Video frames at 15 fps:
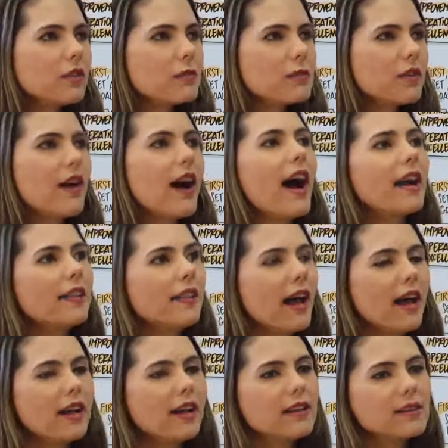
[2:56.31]
terms of
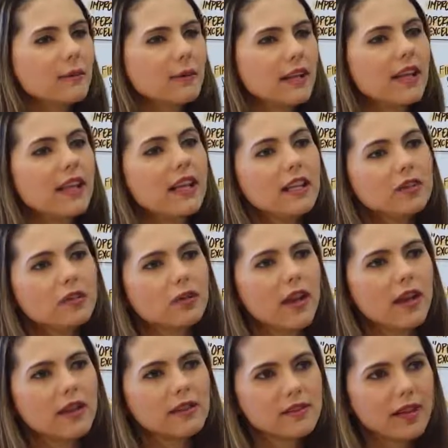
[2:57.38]
highlighting some of the key
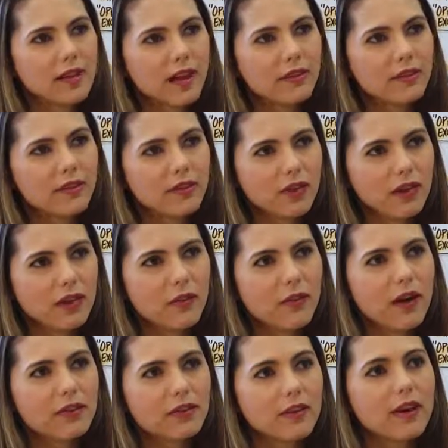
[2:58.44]
trends that I feel
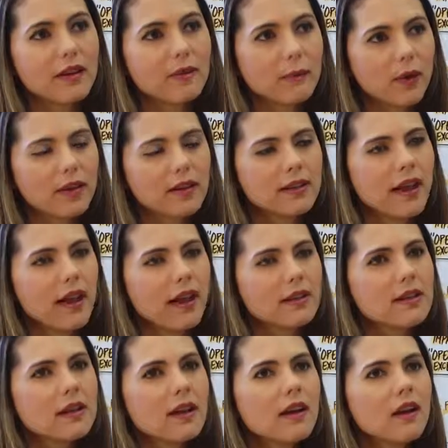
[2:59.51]
are very important that
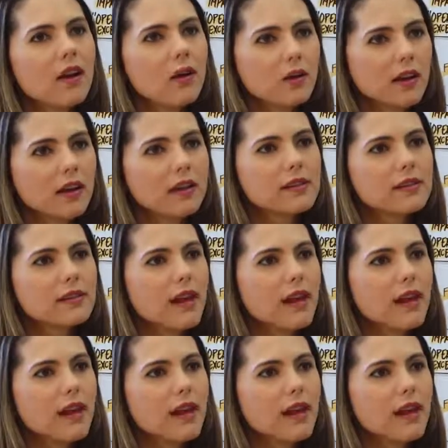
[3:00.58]
owners